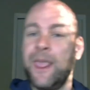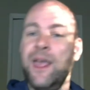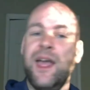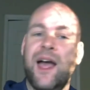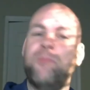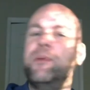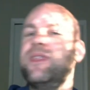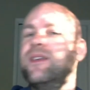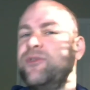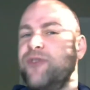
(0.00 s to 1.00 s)
Uh, but
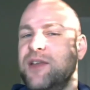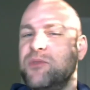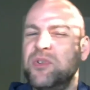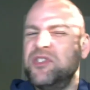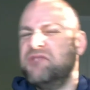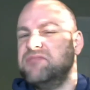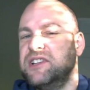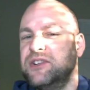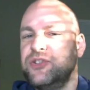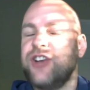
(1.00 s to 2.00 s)
this friend was a
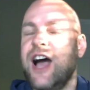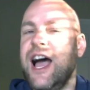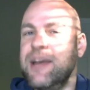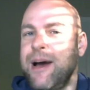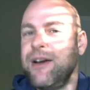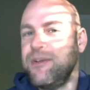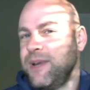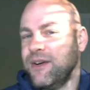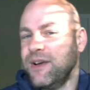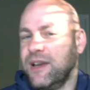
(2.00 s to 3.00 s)
little shy about
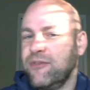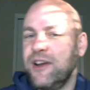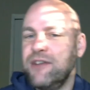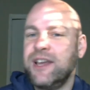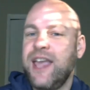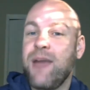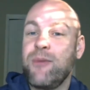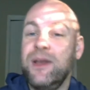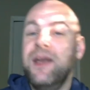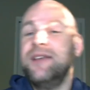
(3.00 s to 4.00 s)
appearing in front of a
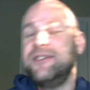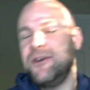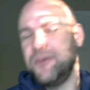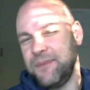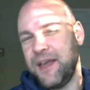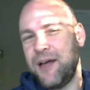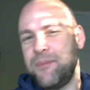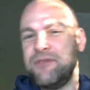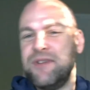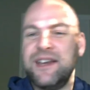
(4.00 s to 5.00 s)
camera, so I'll
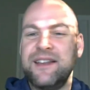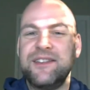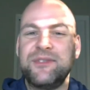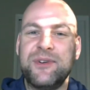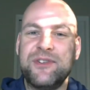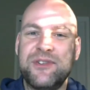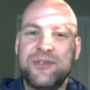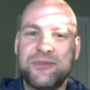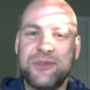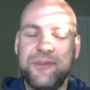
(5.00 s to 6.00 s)
be reading this one as
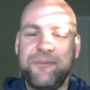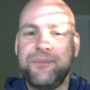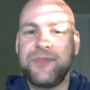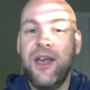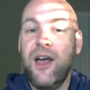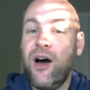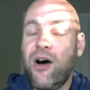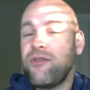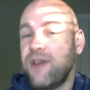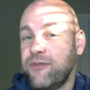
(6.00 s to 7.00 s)
usual.
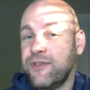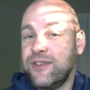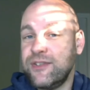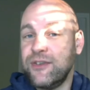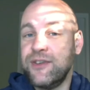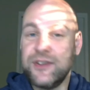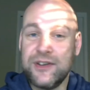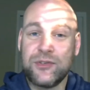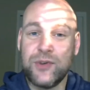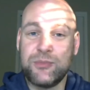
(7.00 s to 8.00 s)
All references are in the
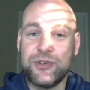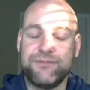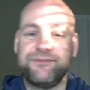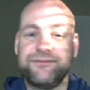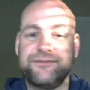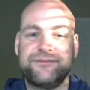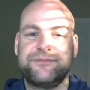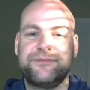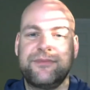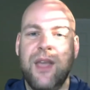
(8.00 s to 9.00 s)
description.
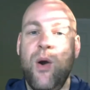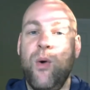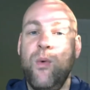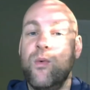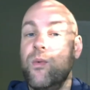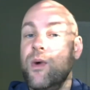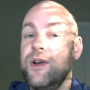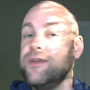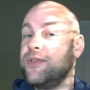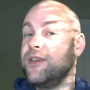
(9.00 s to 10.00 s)
Oh, one
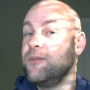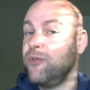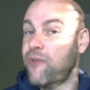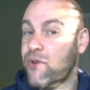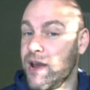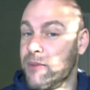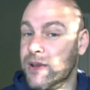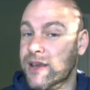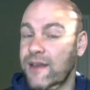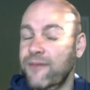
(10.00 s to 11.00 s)
other thing before I
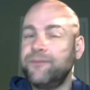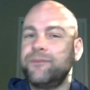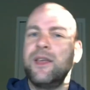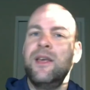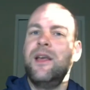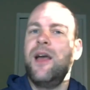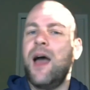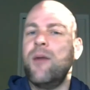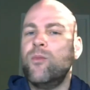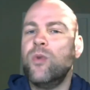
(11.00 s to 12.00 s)
begin.
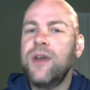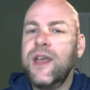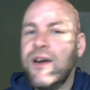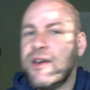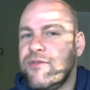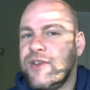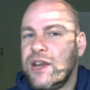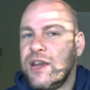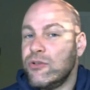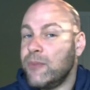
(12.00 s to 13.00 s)
I'm working on a
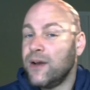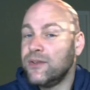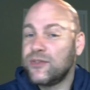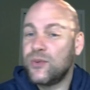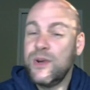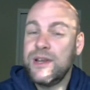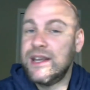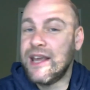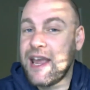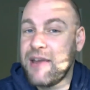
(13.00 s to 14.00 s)
video about Squid
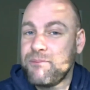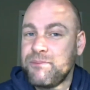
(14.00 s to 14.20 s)
Game,